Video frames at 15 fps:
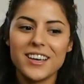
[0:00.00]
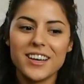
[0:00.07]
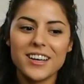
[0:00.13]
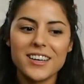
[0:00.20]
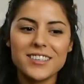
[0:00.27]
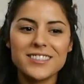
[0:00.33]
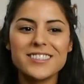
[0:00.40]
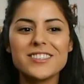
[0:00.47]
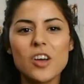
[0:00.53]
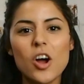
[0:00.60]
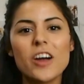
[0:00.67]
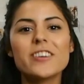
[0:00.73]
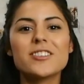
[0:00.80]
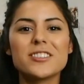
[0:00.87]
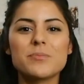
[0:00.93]
these
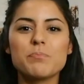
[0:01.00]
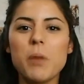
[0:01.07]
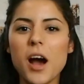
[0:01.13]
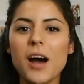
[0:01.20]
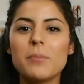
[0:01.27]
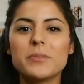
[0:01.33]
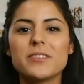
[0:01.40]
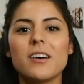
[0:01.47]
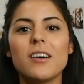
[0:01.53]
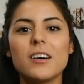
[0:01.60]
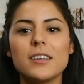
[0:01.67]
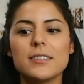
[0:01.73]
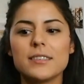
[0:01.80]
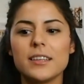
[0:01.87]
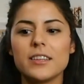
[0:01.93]
are just pop
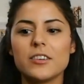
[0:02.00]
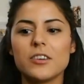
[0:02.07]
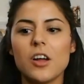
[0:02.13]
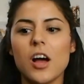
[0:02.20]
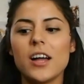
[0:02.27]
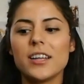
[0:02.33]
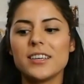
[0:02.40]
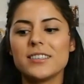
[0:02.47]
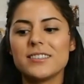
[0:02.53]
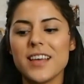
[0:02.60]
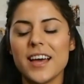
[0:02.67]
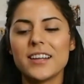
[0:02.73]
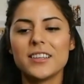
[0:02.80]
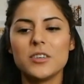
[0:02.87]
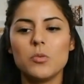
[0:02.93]
songs and they're not
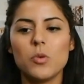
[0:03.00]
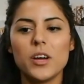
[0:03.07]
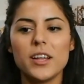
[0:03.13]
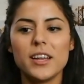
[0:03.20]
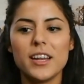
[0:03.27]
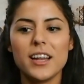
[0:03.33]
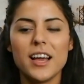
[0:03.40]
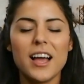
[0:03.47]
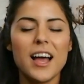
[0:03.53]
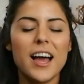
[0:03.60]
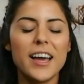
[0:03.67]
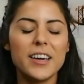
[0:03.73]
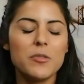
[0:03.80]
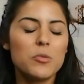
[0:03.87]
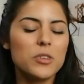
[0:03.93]
exactly what
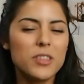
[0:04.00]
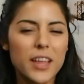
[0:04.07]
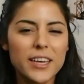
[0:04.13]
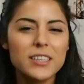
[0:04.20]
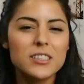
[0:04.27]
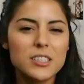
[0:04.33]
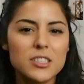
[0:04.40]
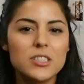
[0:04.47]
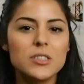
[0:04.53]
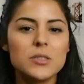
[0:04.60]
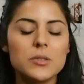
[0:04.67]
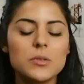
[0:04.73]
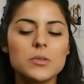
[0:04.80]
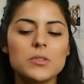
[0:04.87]
I would like to do.